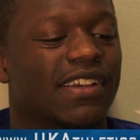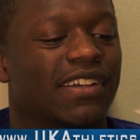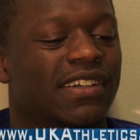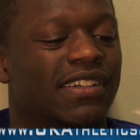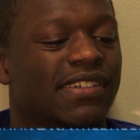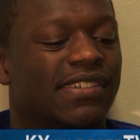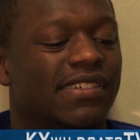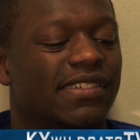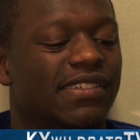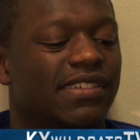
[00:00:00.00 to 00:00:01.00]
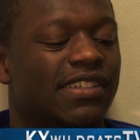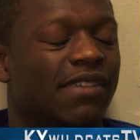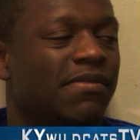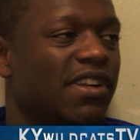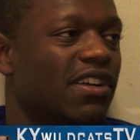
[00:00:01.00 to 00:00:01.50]
Uh,
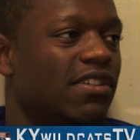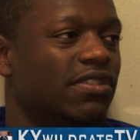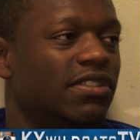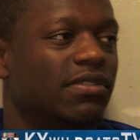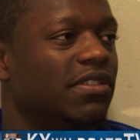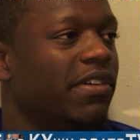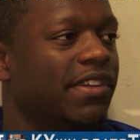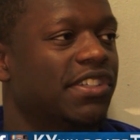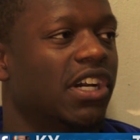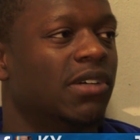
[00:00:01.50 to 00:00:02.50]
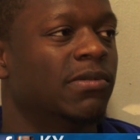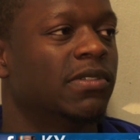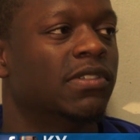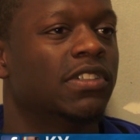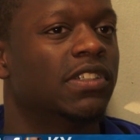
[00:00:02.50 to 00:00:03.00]
yeah, I mean, our coaches do a great job
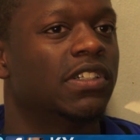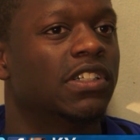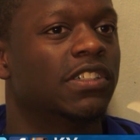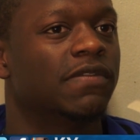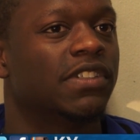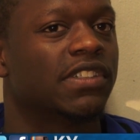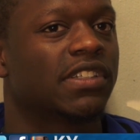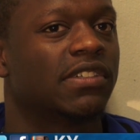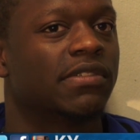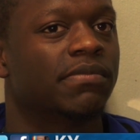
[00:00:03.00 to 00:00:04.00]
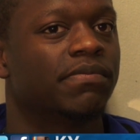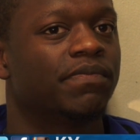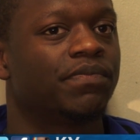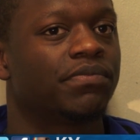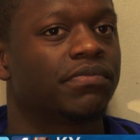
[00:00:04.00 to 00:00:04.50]
of, of just, um,
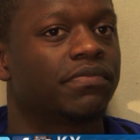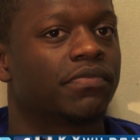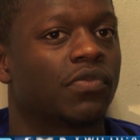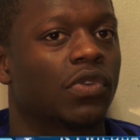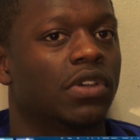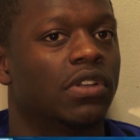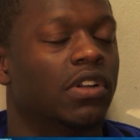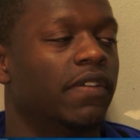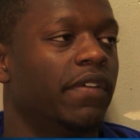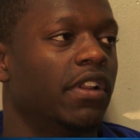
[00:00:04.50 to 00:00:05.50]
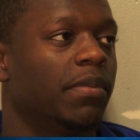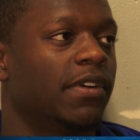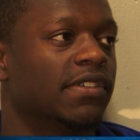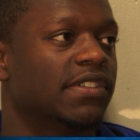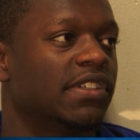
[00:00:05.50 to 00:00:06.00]
you know,
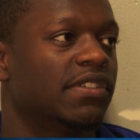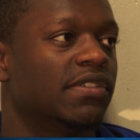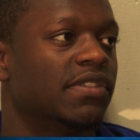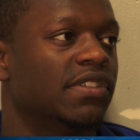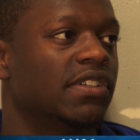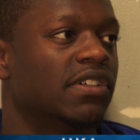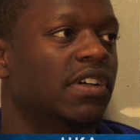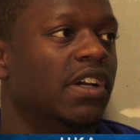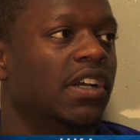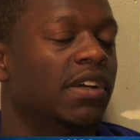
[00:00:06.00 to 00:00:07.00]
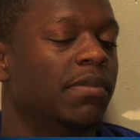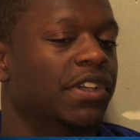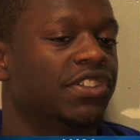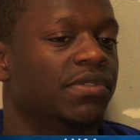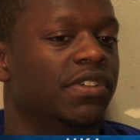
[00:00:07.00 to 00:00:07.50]
developing our skills, you know,
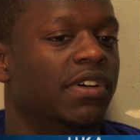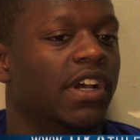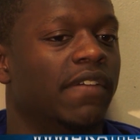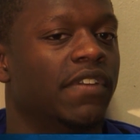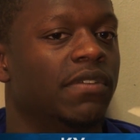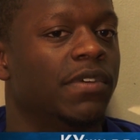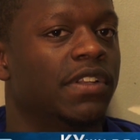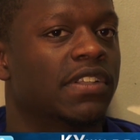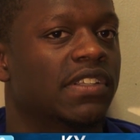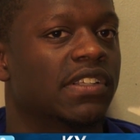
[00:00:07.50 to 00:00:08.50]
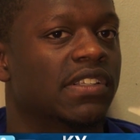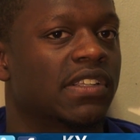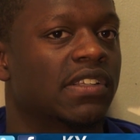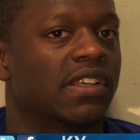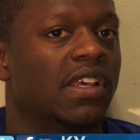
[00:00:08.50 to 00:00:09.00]
making sure we don't have any weaknesses.
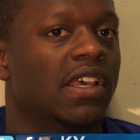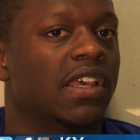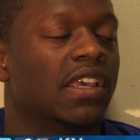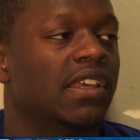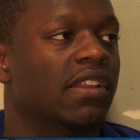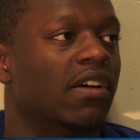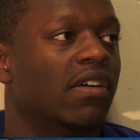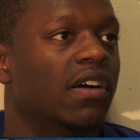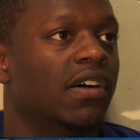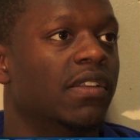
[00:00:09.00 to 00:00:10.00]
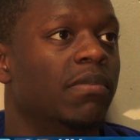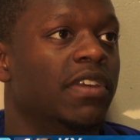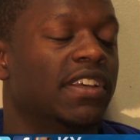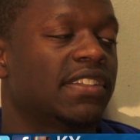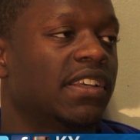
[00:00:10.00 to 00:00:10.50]
And, you know, uh,
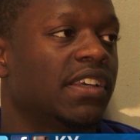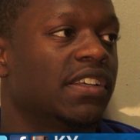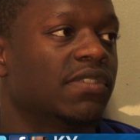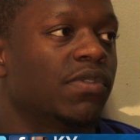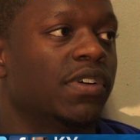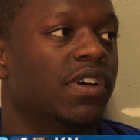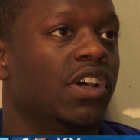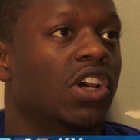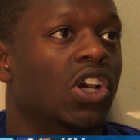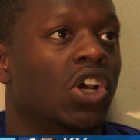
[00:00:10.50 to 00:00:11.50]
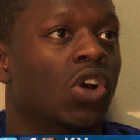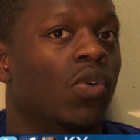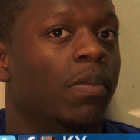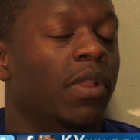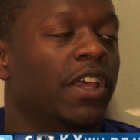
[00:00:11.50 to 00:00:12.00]
biggest thing is we're
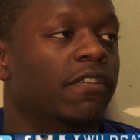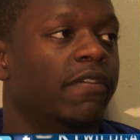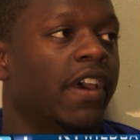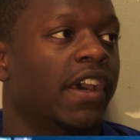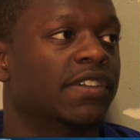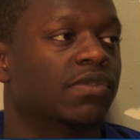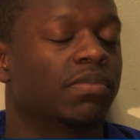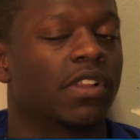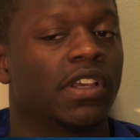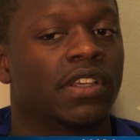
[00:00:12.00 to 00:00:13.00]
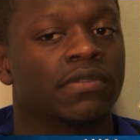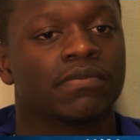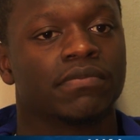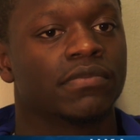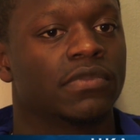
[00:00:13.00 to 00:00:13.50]
we're playing fast, we're playing,
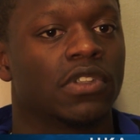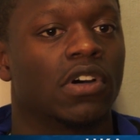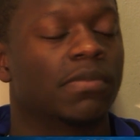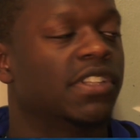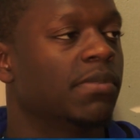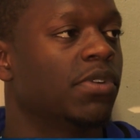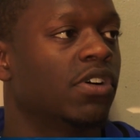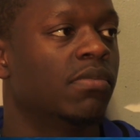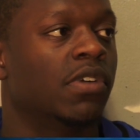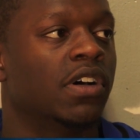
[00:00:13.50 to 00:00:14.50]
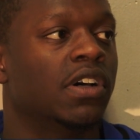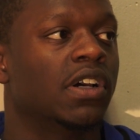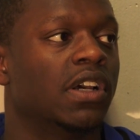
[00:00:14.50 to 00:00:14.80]
you know, up tempo, but